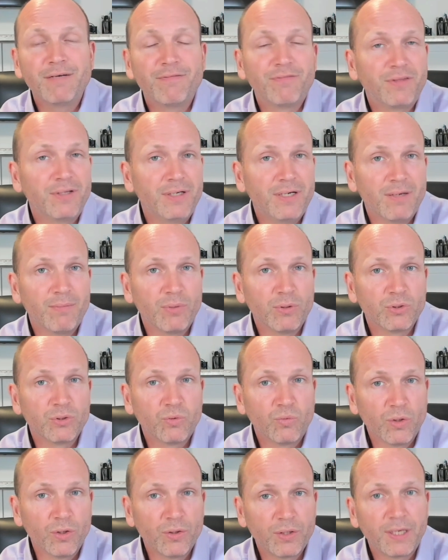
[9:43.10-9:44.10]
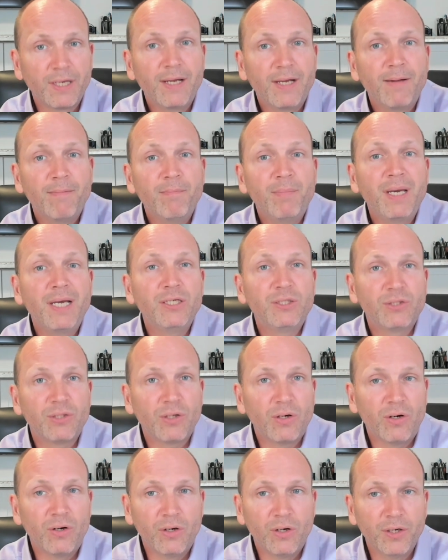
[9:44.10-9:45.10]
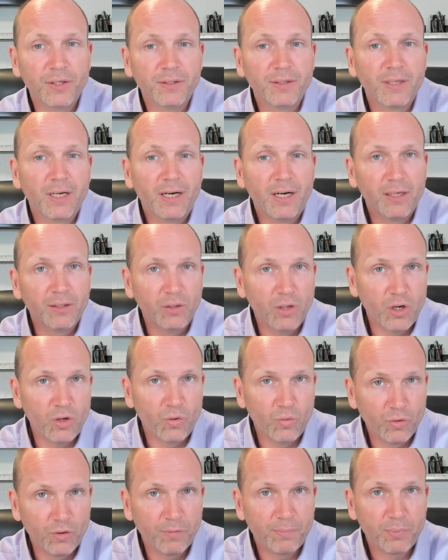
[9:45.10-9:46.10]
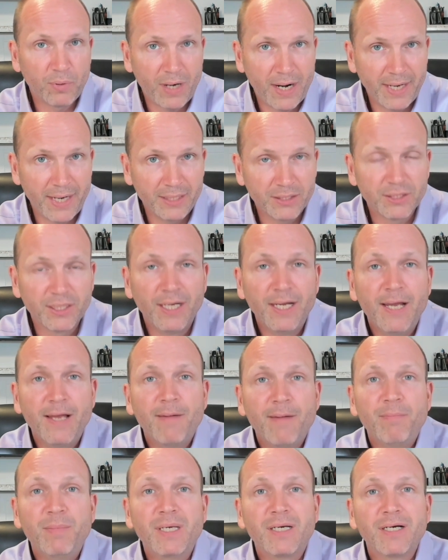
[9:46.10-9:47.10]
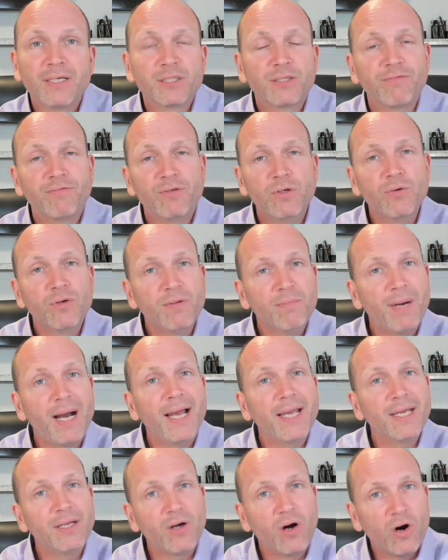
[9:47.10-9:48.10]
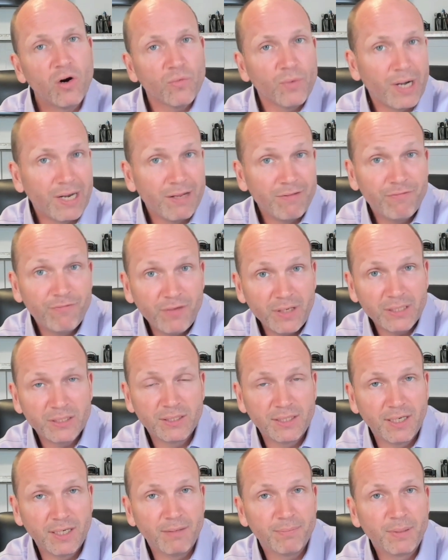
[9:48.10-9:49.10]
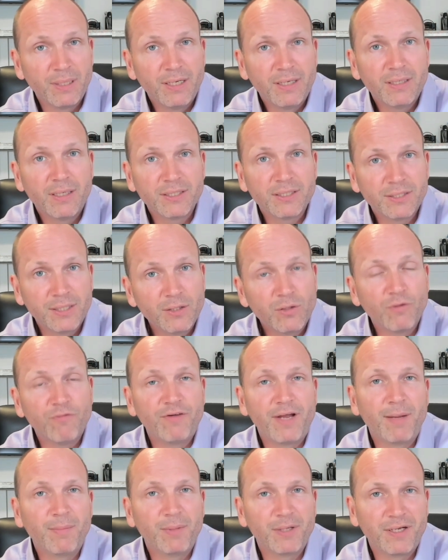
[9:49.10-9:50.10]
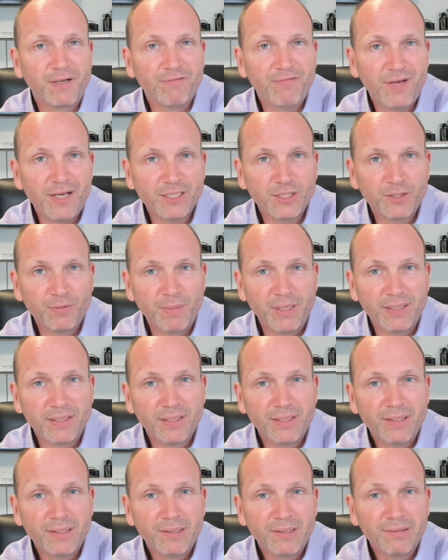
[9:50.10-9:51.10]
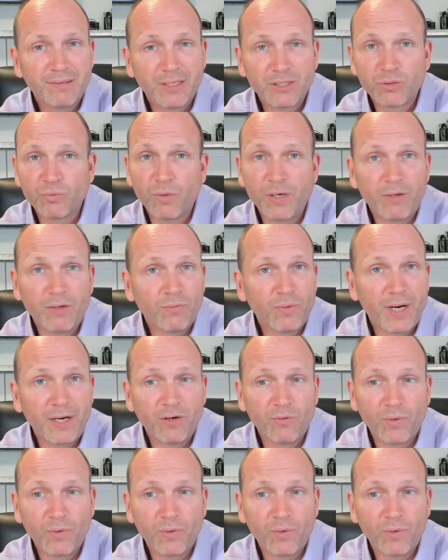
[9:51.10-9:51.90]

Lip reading: if the numbers work based on a lower price. Because if you can buy an already fixed up a single family investment that's rent ready,